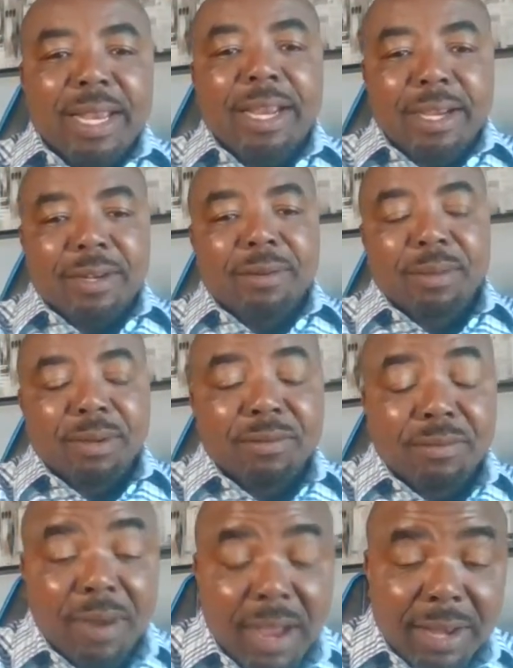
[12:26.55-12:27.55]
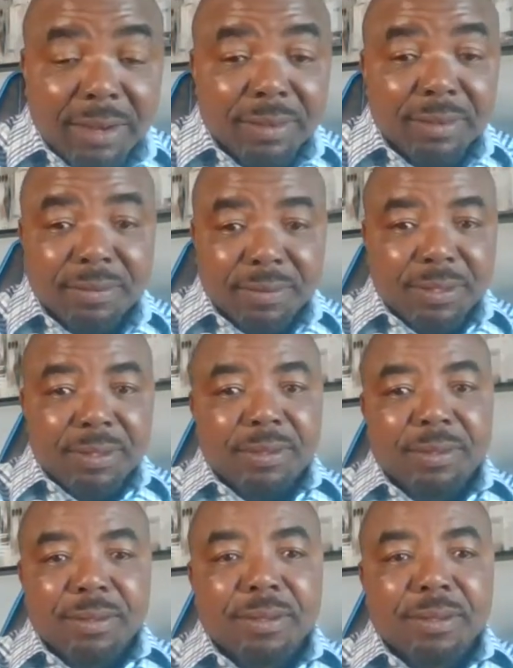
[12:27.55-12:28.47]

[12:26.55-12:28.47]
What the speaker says: economic value for you,